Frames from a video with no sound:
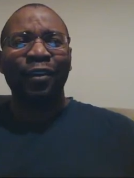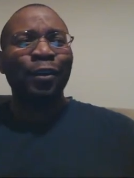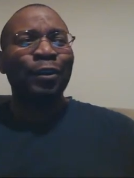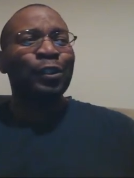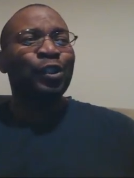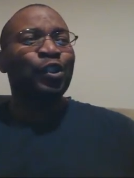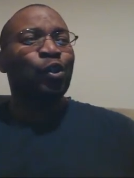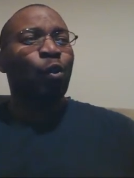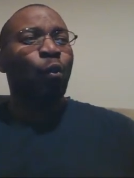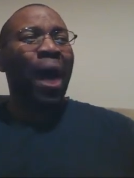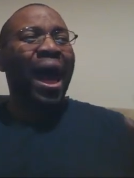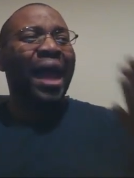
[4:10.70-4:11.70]
So,
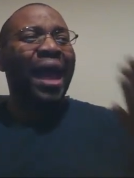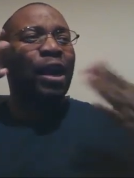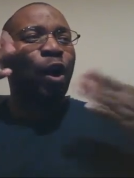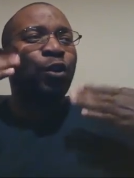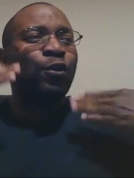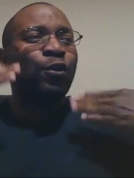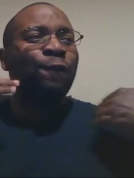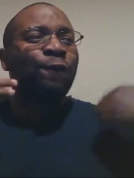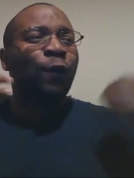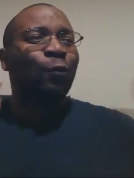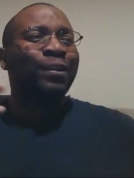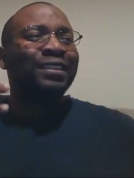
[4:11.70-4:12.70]
why are you
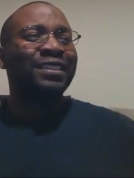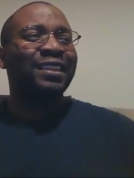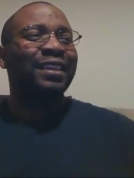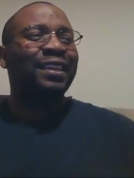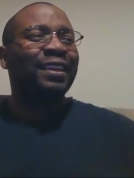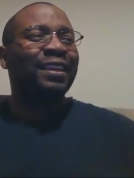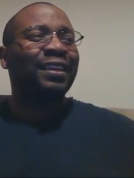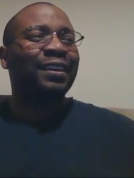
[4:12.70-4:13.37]
focusing